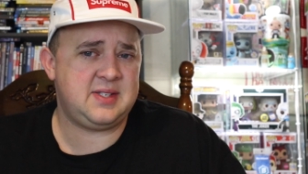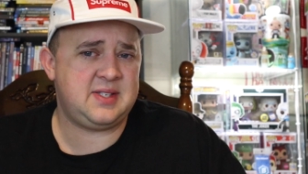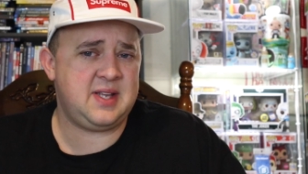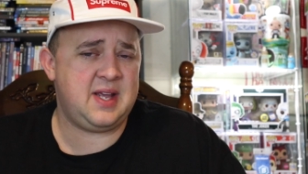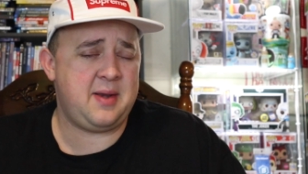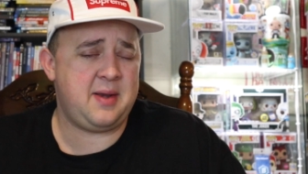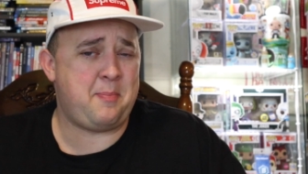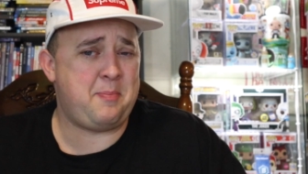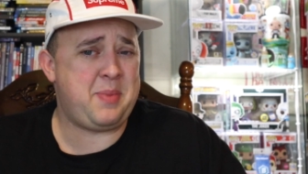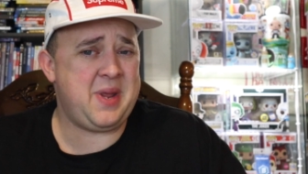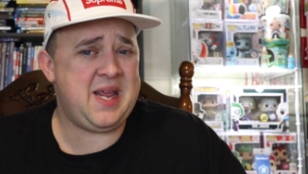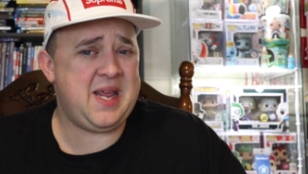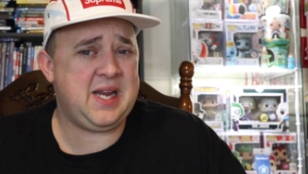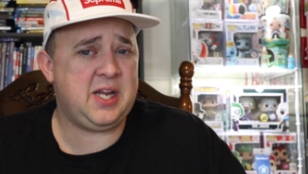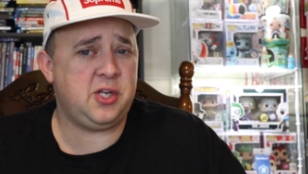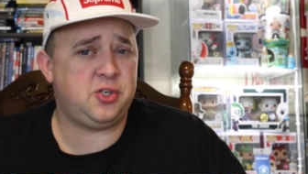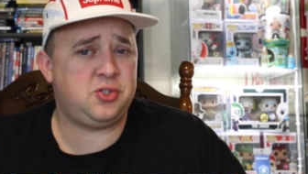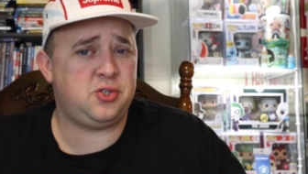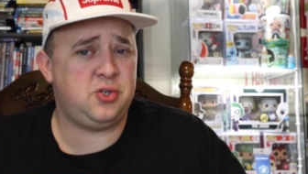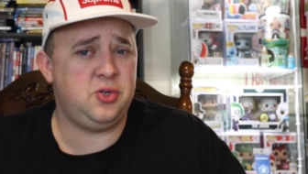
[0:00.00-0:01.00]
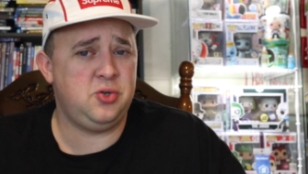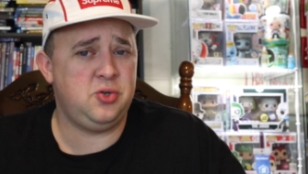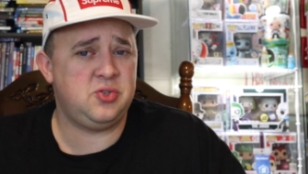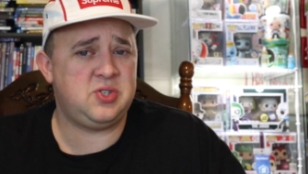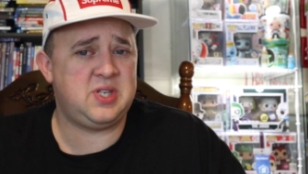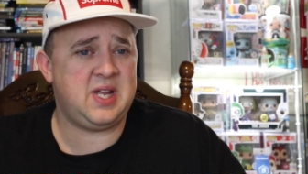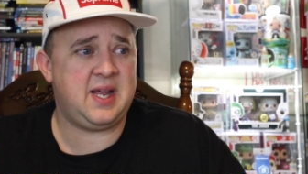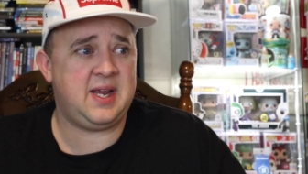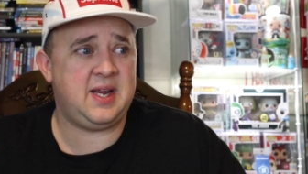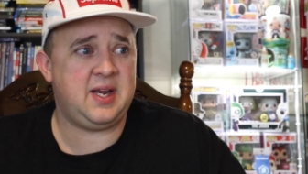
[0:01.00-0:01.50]
said, big
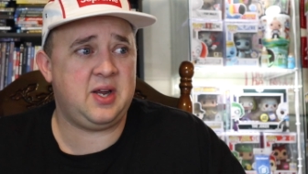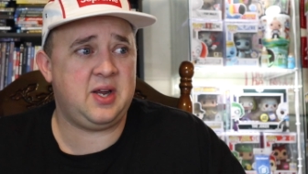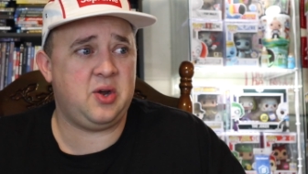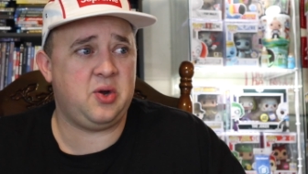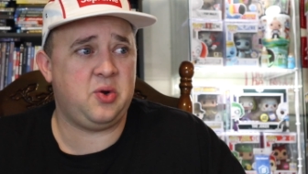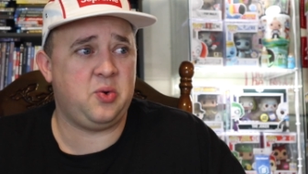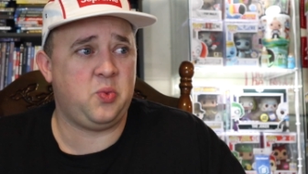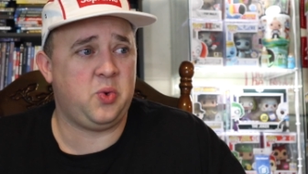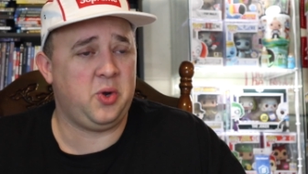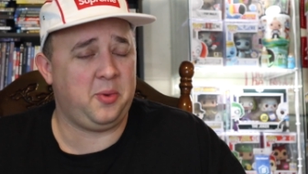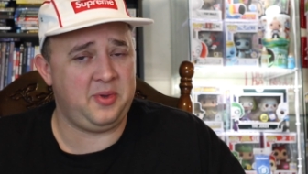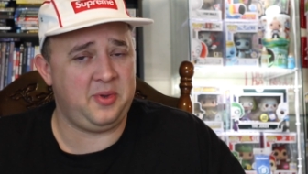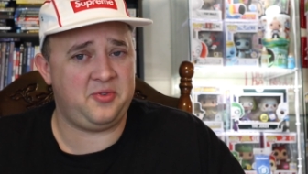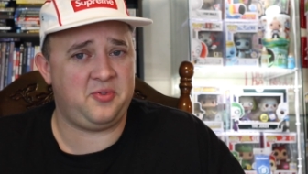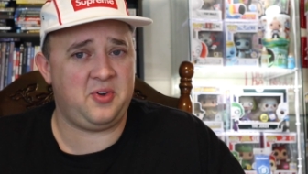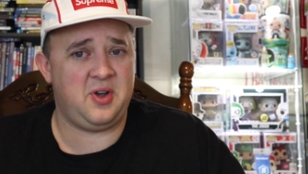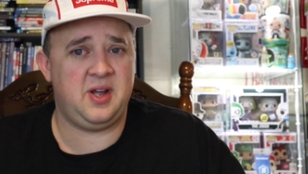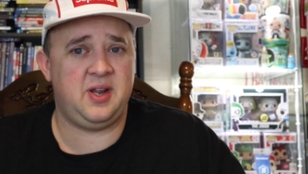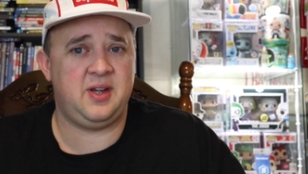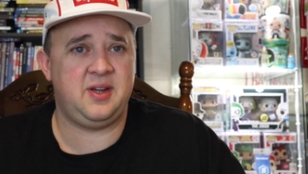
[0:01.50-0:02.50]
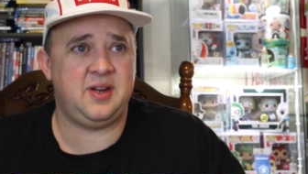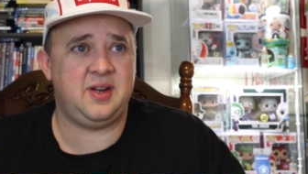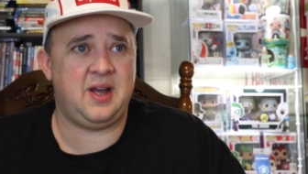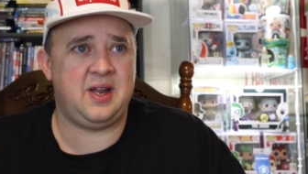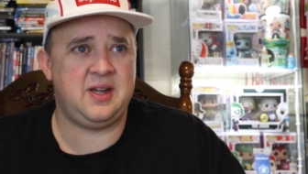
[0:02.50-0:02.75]
Tuesday will be fun.